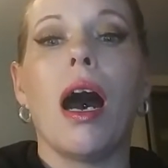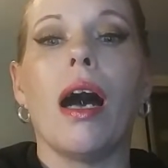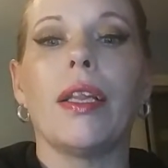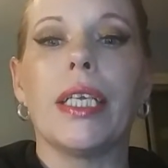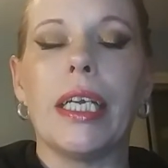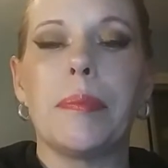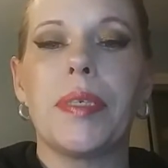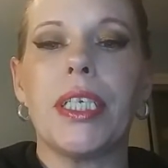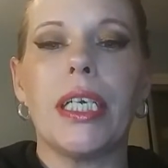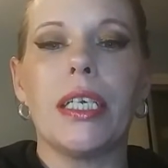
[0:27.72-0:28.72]
the
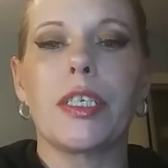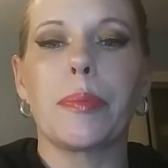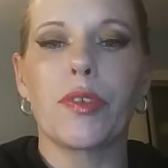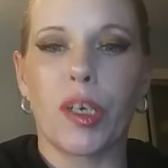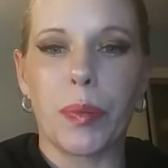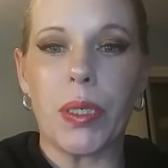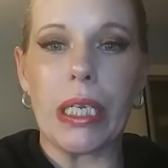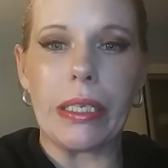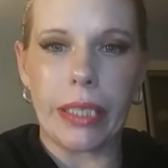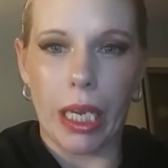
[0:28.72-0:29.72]
Ipsy subscription
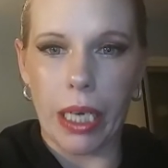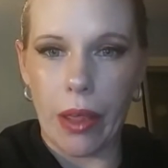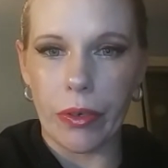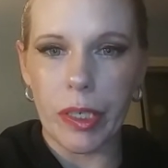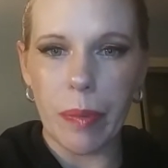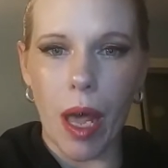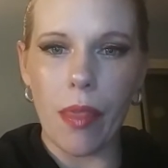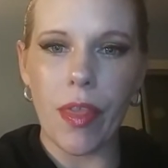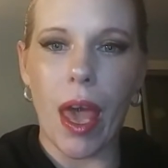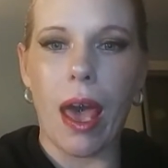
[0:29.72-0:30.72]
is $10 a
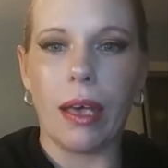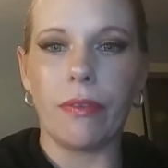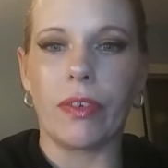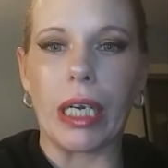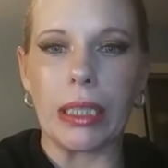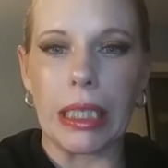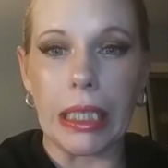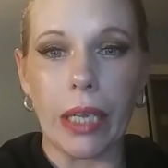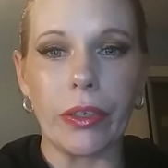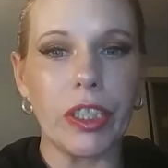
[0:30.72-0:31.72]
month, and for that
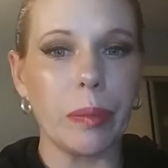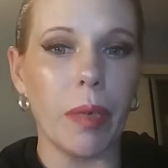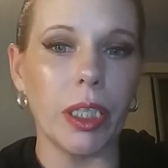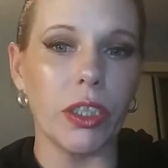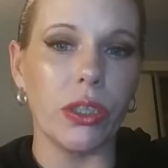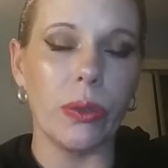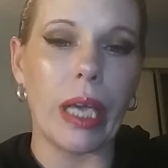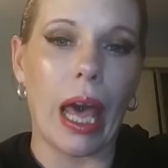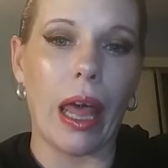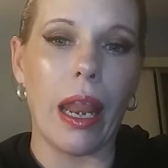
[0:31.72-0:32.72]
$10 a month, you
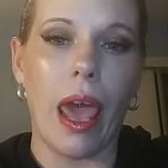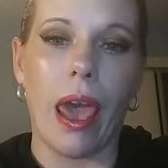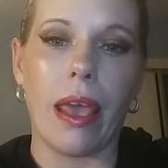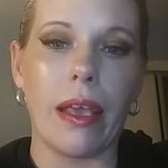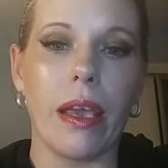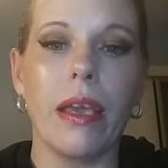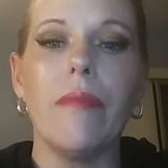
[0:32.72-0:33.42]
get a